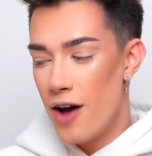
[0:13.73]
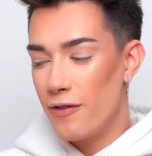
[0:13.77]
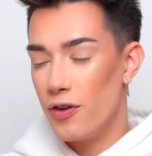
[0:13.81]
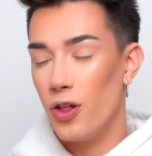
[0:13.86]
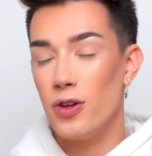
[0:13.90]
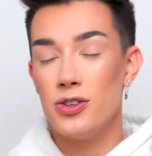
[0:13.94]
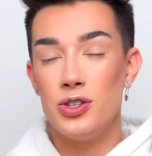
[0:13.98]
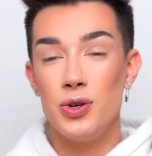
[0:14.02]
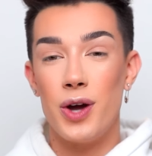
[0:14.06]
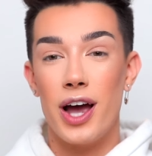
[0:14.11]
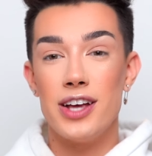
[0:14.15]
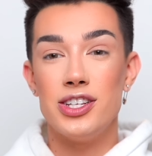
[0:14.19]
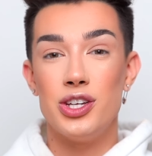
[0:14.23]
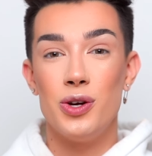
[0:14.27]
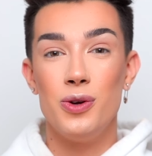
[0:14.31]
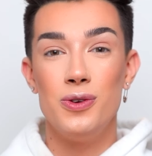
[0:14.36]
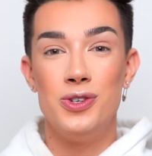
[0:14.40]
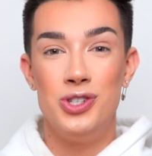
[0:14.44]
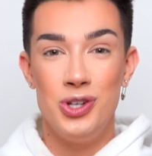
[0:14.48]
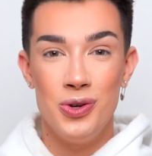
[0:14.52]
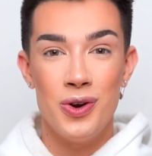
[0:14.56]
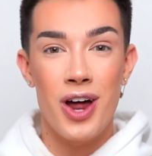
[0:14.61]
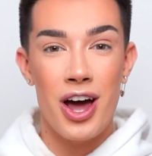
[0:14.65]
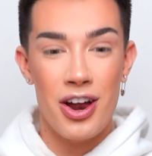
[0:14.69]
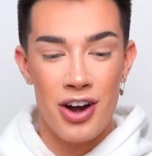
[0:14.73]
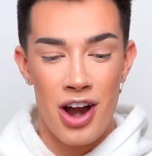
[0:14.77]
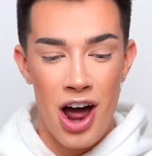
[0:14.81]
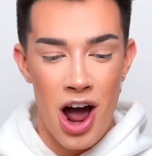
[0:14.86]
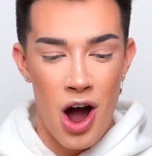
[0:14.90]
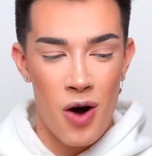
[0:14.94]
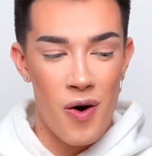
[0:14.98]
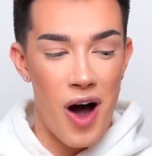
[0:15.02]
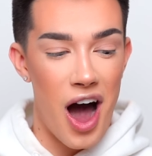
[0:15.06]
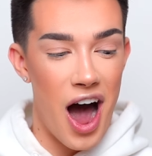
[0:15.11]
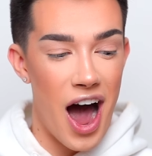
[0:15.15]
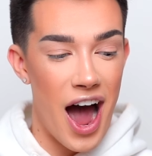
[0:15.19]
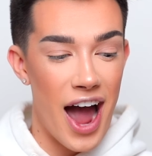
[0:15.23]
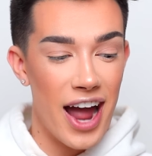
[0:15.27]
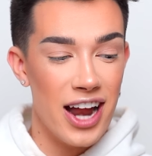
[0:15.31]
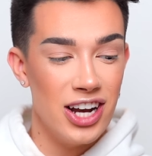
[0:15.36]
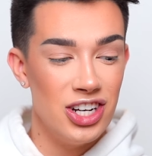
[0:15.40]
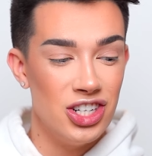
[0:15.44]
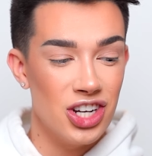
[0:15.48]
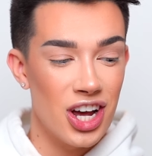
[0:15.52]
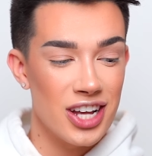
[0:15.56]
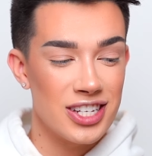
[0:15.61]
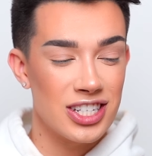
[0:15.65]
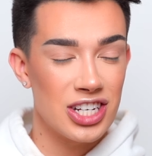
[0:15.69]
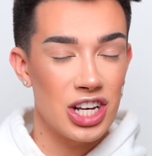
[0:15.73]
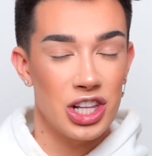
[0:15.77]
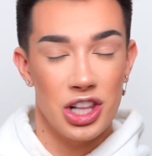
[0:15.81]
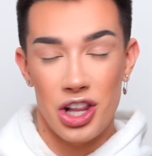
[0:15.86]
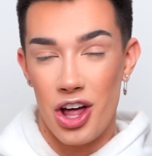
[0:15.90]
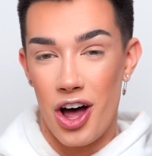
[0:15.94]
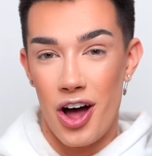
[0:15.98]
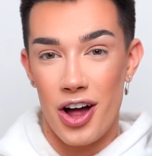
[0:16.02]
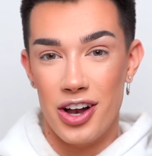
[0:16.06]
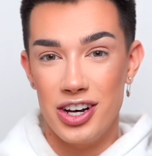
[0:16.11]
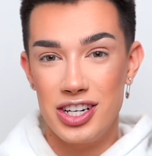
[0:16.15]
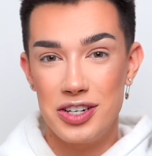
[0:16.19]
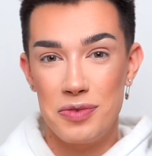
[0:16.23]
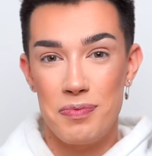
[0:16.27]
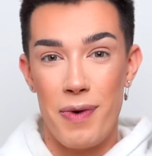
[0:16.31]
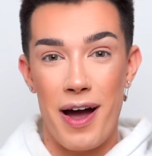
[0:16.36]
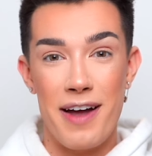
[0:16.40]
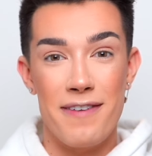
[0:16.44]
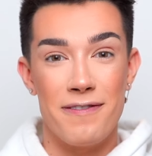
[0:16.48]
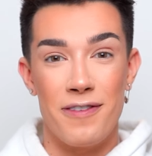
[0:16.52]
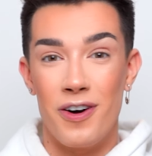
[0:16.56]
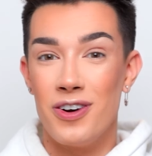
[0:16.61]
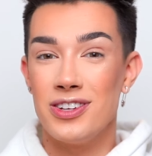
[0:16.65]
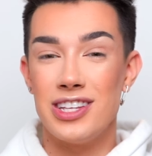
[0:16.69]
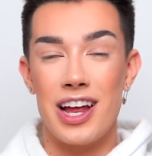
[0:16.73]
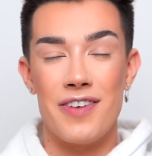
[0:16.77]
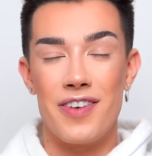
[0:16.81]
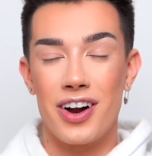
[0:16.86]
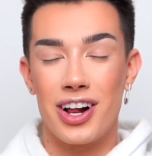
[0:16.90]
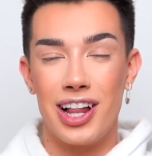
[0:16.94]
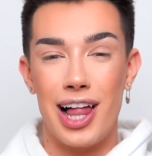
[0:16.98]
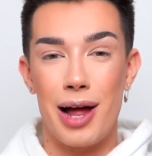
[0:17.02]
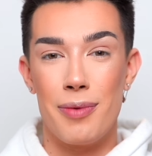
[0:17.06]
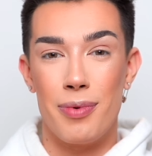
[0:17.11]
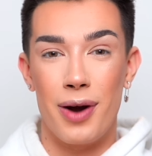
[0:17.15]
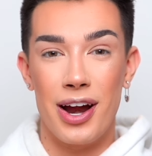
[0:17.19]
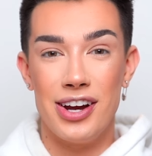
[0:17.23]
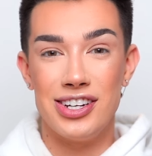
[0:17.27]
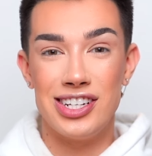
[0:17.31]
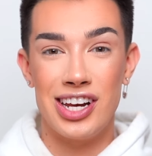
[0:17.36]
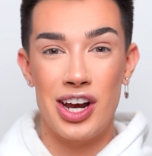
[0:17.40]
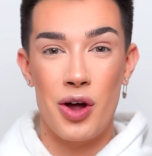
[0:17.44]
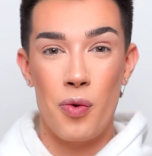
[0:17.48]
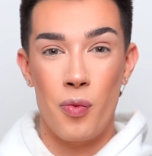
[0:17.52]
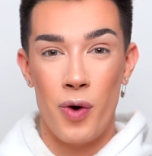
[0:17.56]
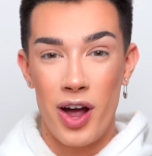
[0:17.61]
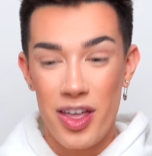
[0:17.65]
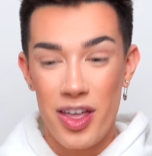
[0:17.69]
For those of you guys who do not know, I just launched my first ever collaboration